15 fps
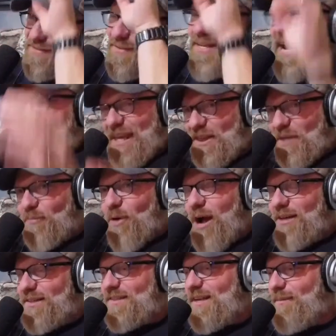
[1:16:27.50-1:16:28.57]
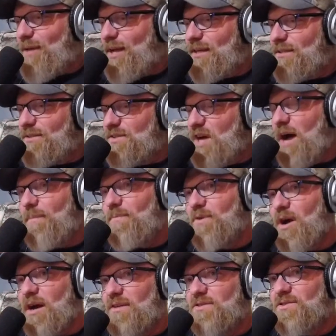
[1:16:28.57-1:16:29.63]
Then I get the product, and I'm like, "Top
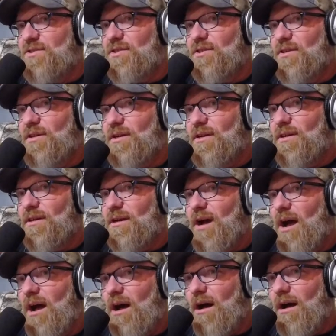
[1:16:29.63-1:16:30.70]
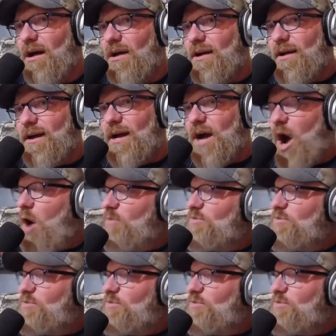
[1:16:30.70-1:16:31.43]
Notch, huh? Oh,